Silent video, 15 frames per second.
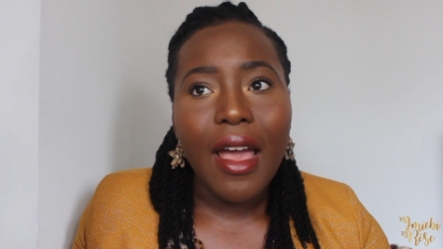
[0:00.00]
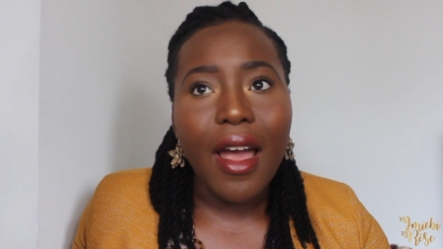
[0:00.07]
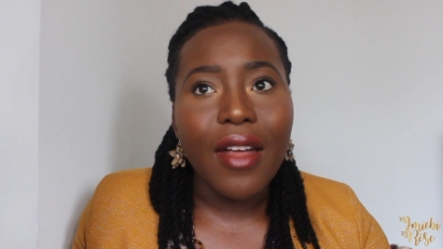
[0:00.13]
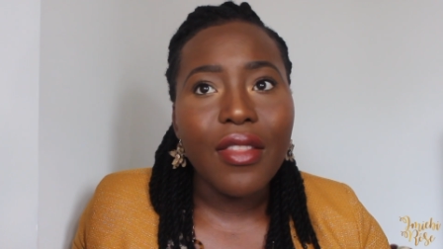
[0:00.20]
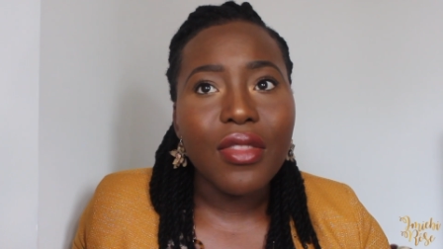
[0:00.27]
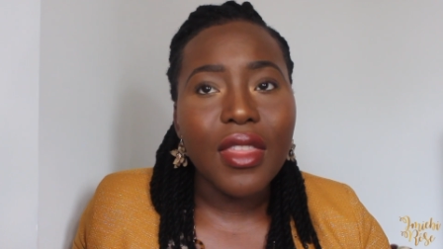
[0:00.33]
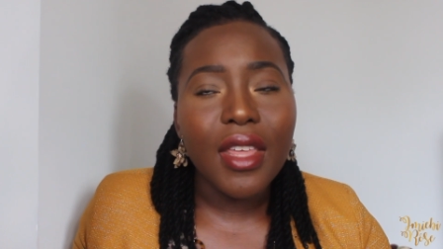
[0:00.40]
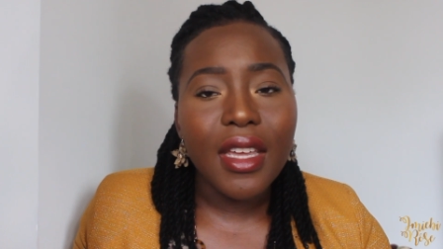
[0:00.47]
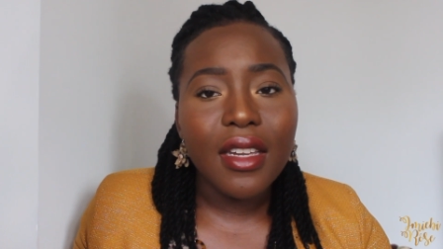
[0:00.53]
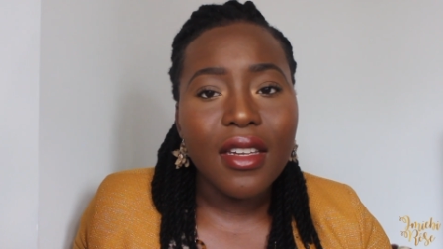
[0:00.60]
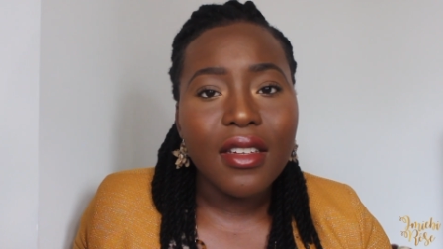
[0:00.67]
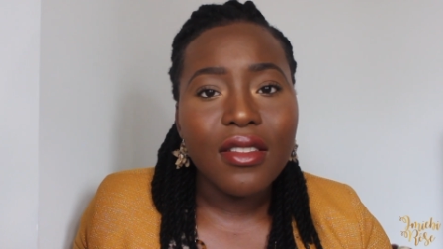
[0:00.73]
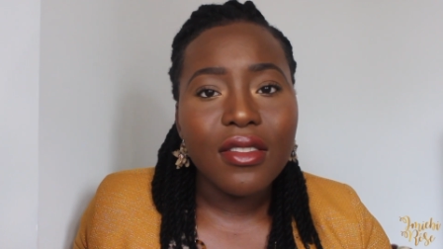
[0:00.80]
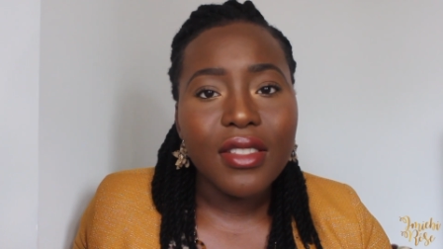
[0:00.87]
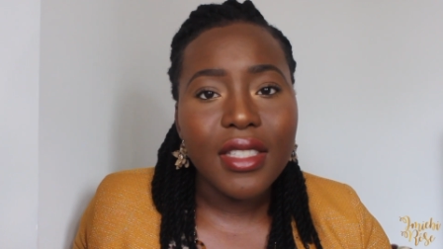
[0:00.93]
and
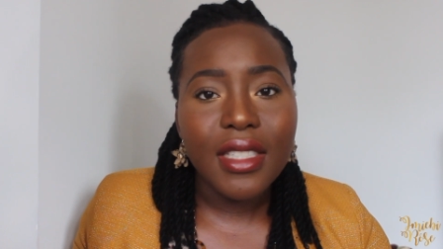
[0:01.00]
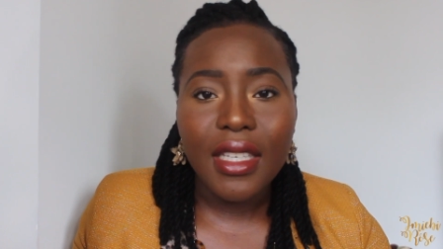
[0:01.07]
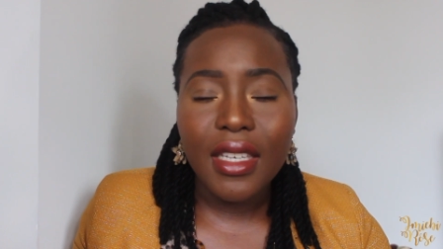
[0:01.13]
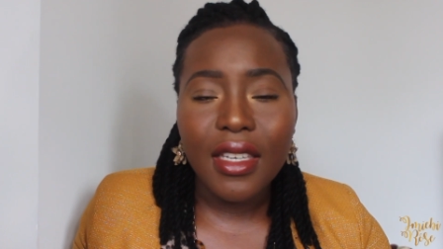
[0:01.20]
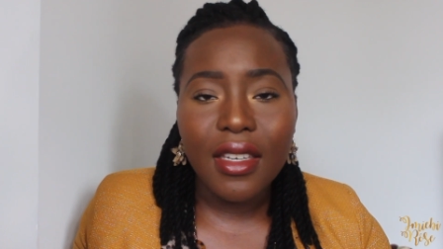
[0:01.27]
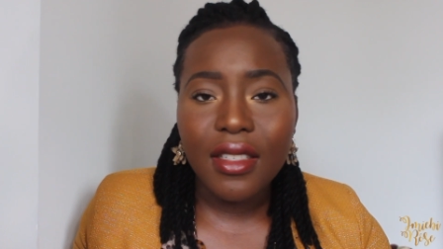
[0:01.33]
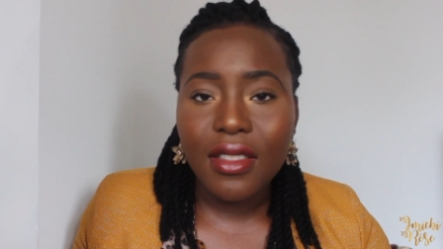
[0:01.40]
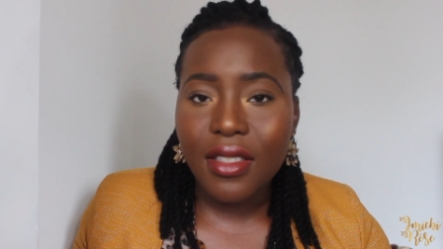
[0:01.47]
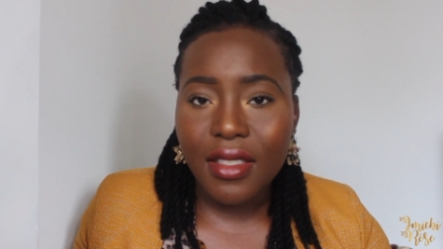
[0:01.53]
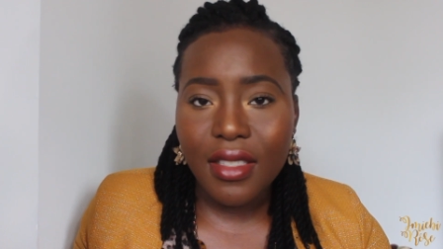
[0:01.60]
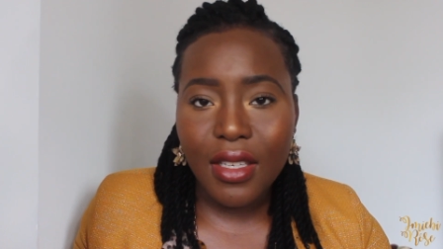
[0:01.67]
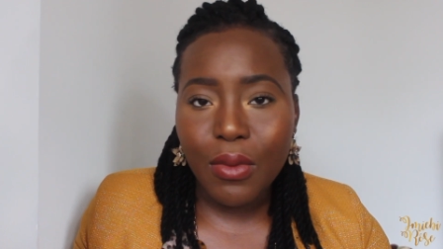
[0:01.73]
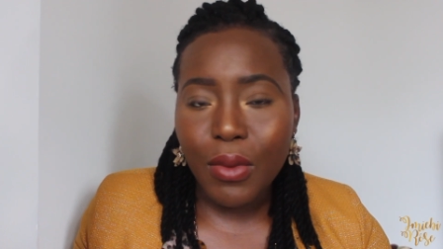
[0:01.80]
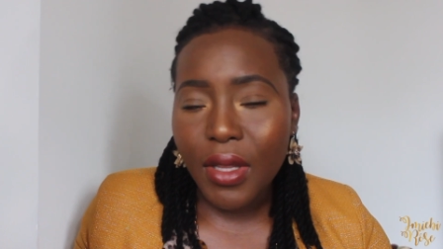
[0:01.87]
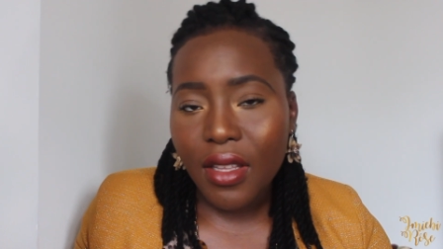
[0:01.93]
then seek to
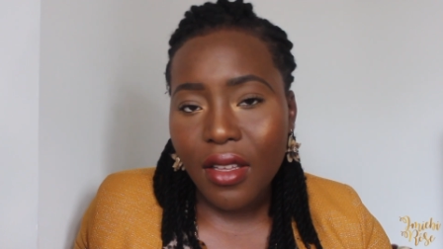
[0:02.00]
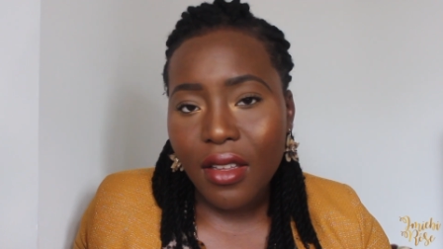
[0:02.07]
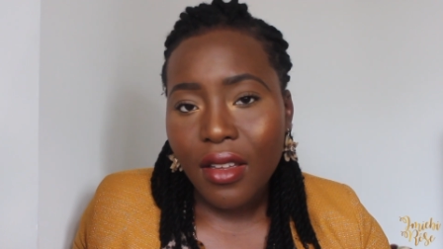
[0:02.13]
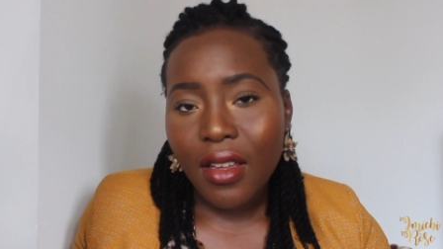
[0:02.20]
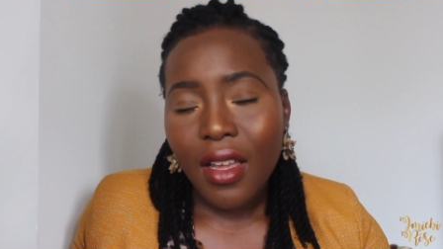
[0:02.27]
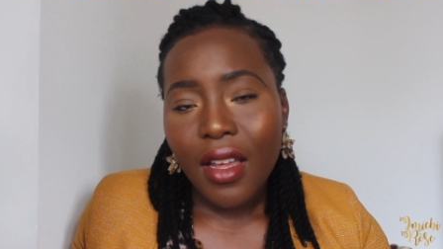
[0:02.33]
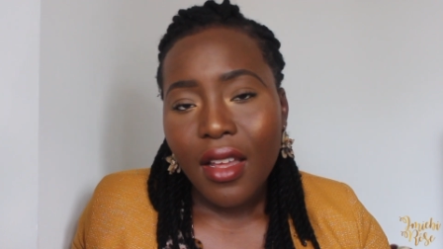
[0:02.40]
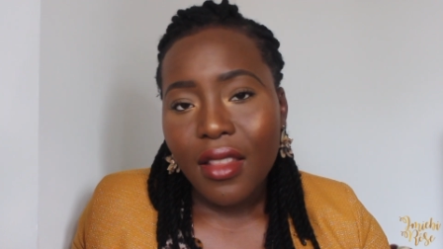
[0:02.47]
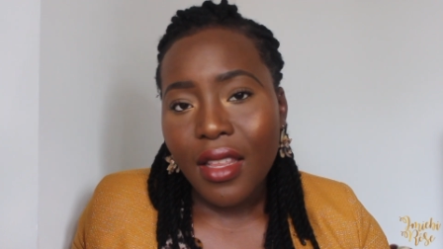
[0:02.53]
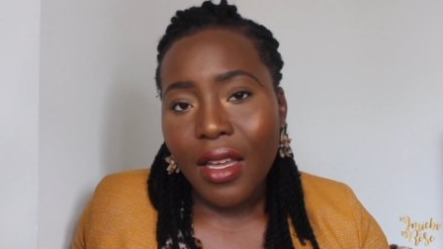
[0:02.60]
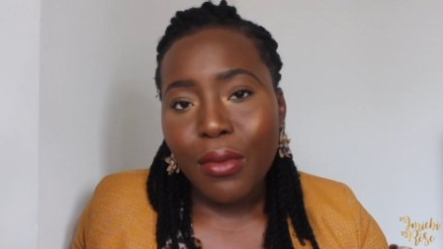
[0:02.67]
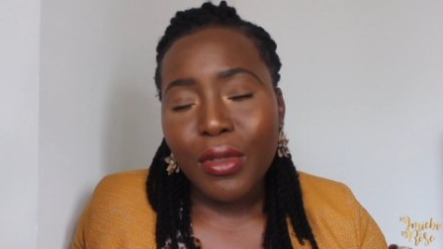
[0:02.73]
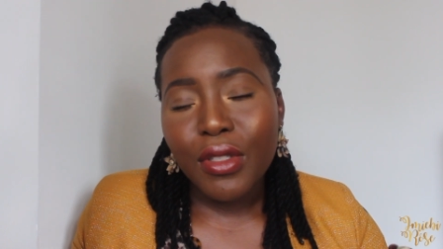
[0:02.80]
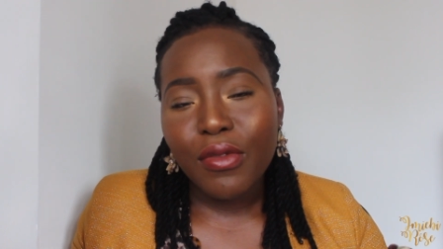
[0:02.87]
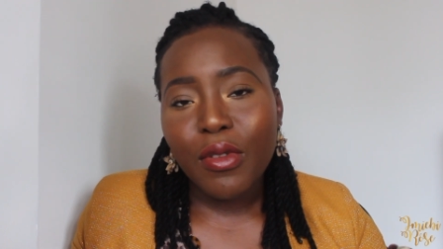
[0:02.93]
see whether
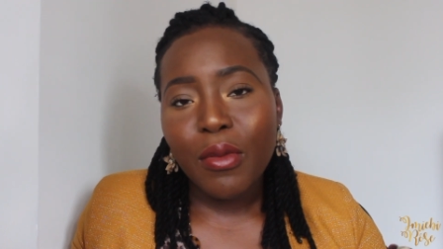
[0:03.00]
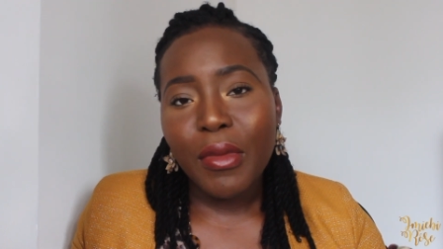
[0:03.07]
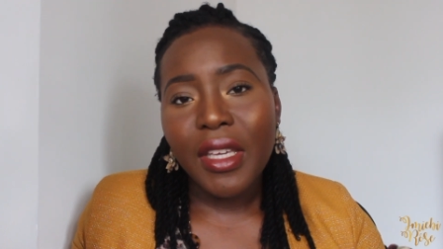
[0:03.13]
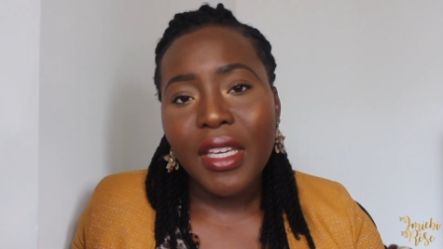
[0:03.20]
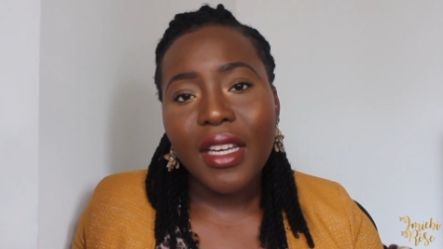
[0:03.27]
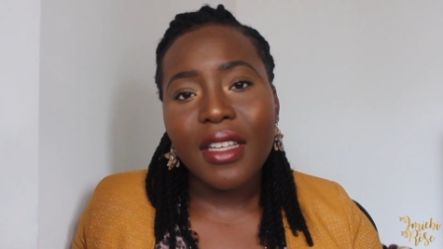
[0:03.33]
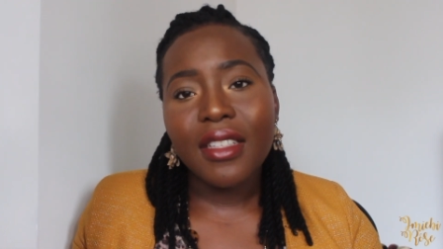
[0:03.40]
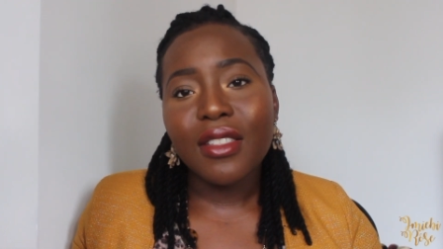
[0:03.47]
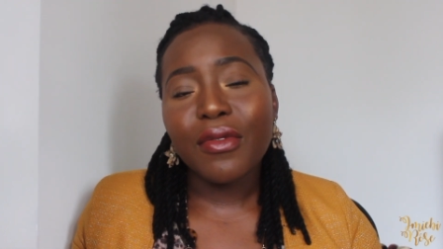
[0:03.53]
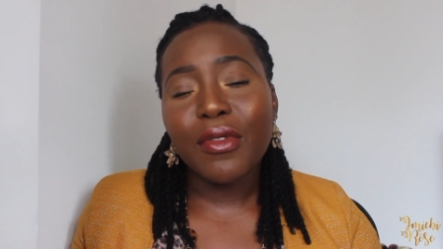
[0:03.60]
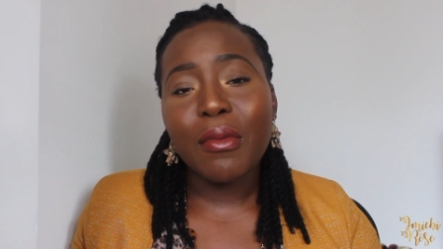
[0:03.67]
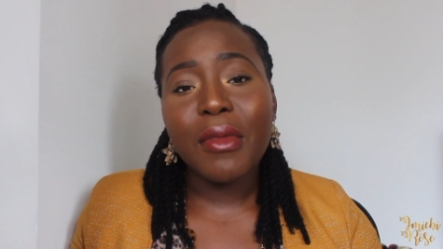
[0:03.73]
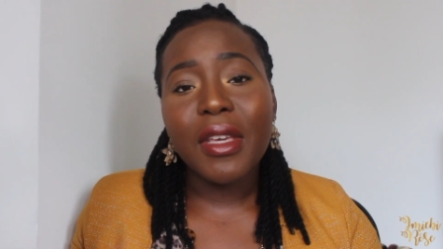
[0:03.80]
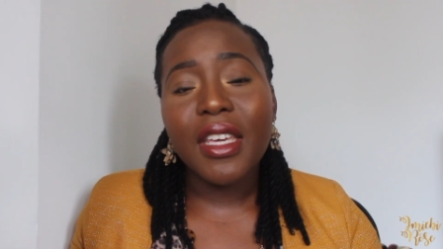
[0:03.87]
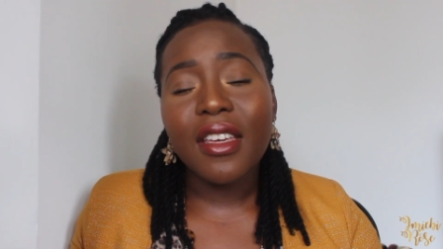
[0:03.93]
that was for me. And
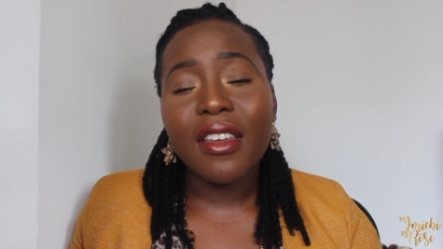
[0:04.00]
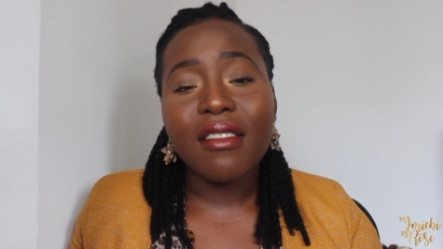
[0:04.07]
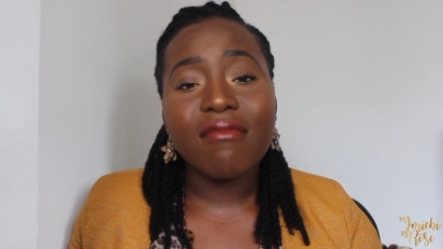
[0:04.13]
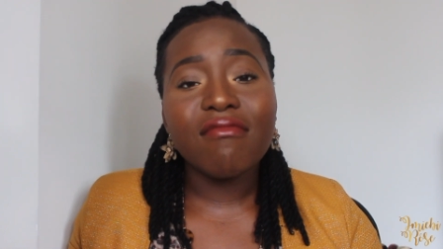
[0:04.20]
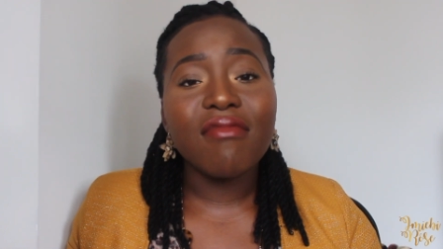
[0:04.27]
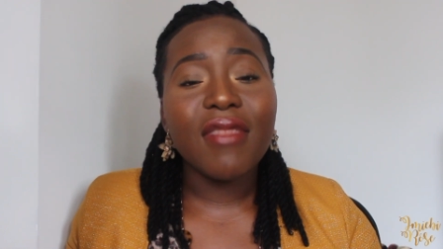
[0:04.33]
for me,